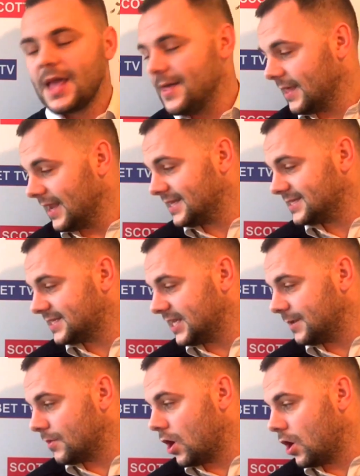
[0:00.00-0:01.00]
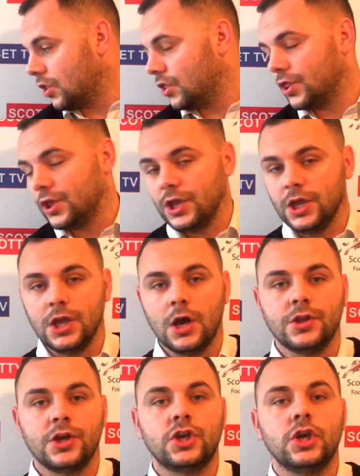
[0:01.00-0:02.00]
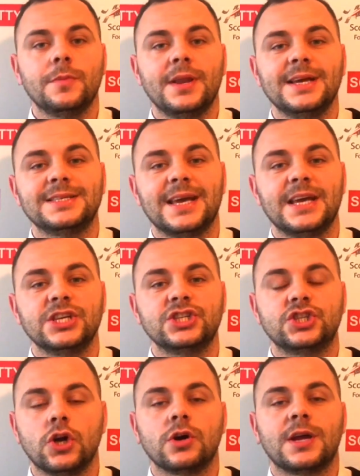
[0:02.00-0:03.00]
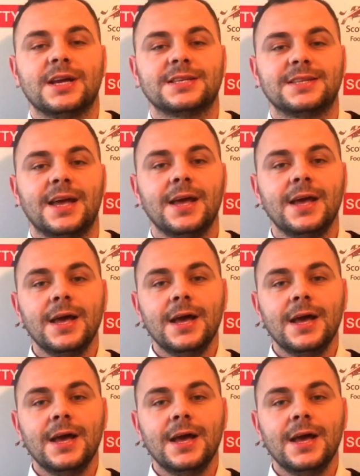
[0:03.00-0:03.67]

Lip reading: And the last team on the accumulator is Doncaster.